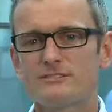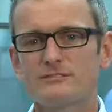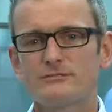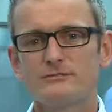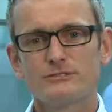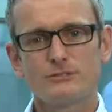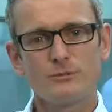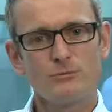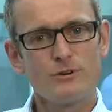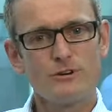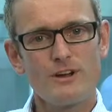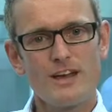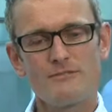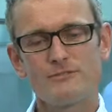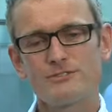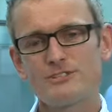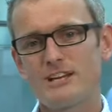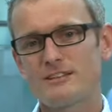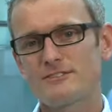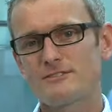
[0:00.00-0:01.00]
So why not have a
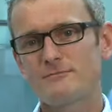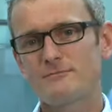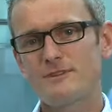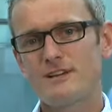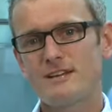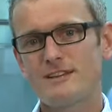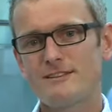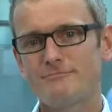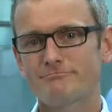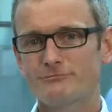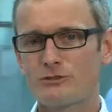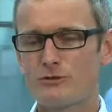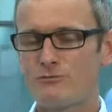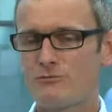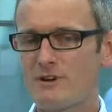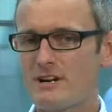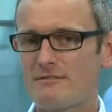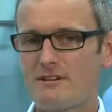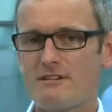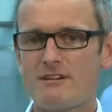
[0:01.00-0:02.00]
chat to me or
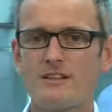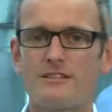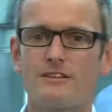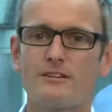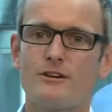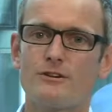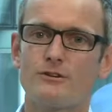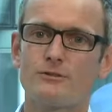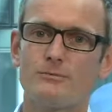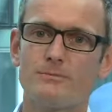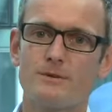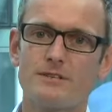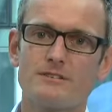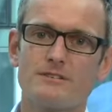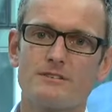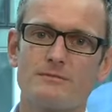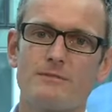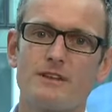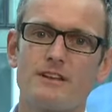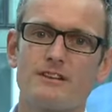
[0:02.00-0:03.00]
one of our other local
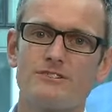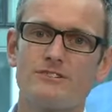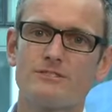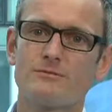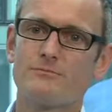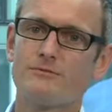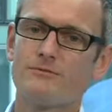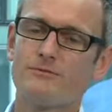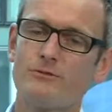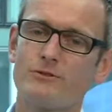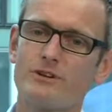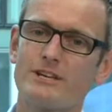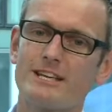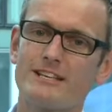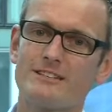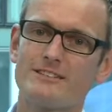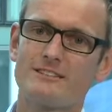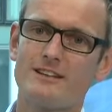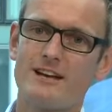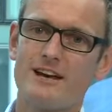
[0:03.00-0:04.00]
business managers before you
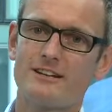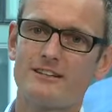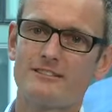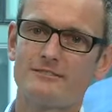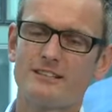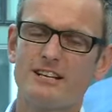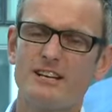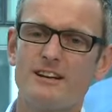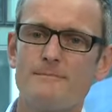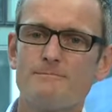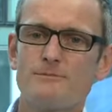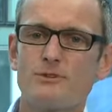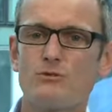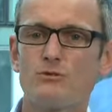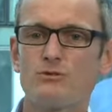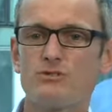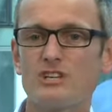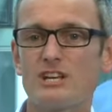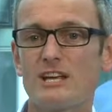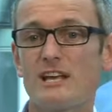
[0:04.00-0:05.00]
get started, or
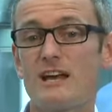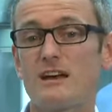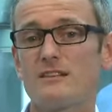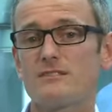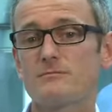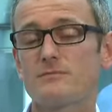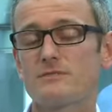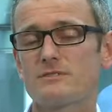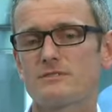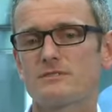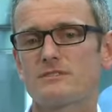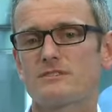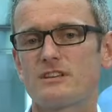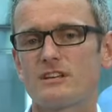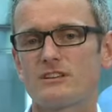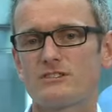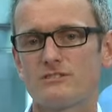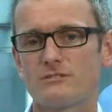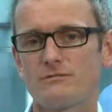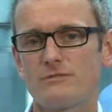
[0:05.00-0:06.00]
check out the business
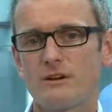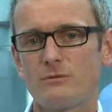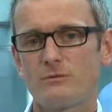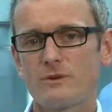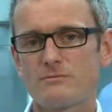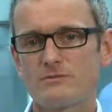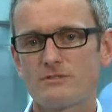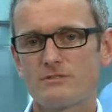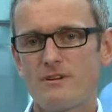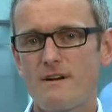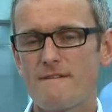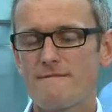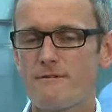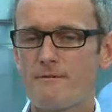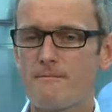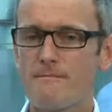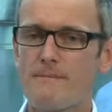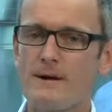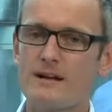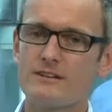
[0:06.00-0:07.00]
section of our website for a
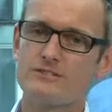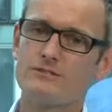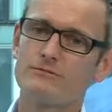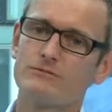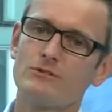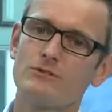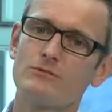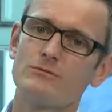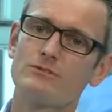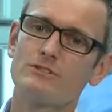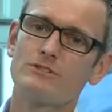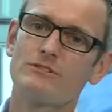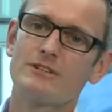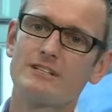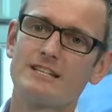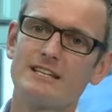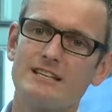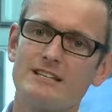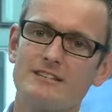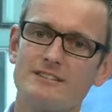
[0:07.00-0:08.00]
bunch of tools and
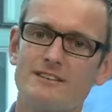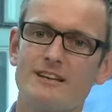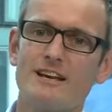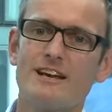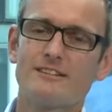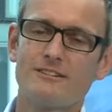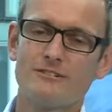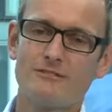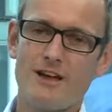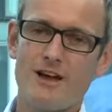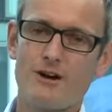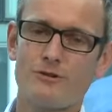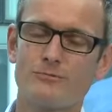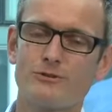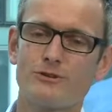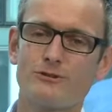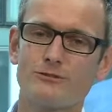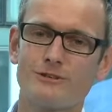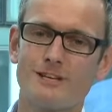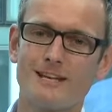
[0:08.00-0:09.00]
ideas that will help
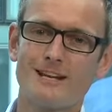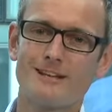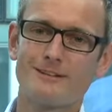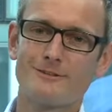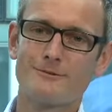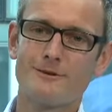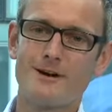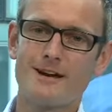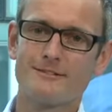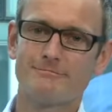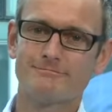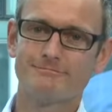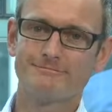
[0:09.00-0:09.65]
you get underway.